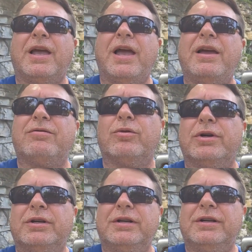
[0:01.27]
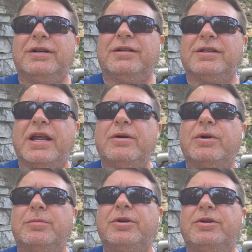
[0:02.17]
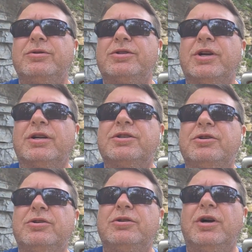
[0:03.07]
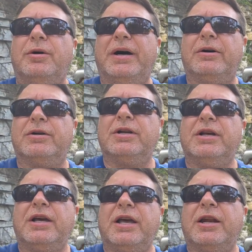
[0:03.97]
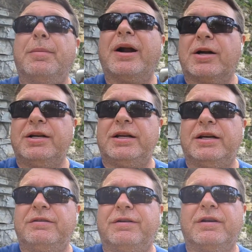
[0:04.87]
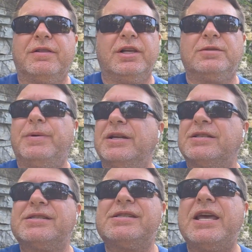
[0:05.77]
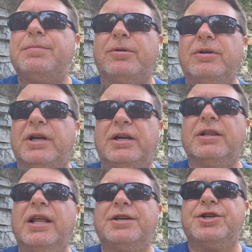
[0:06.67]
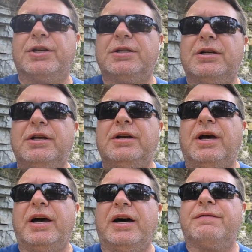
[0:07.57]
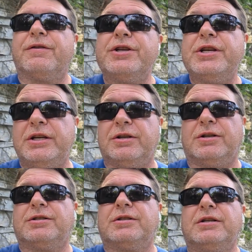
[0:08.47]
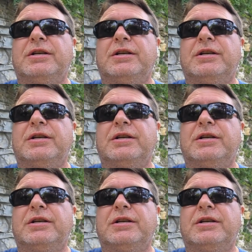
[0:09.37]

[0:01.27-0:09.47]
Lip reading: Hey everyone, today what I'm going to do is talk to you about an American knife that's been a staple and a legend for years.